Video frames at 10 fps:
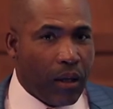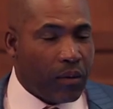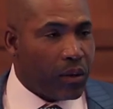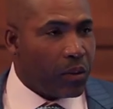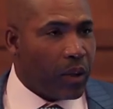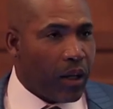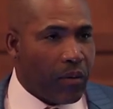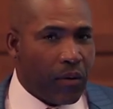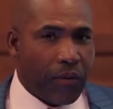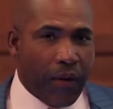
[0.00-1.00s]
loved us with
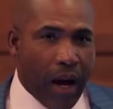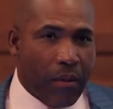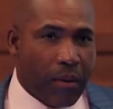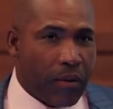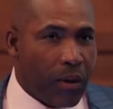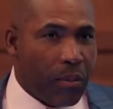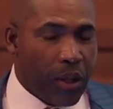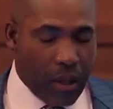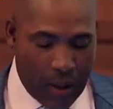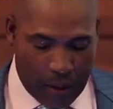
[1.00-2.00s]
every fiber of her
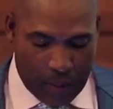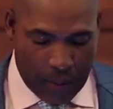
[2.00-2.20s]
being.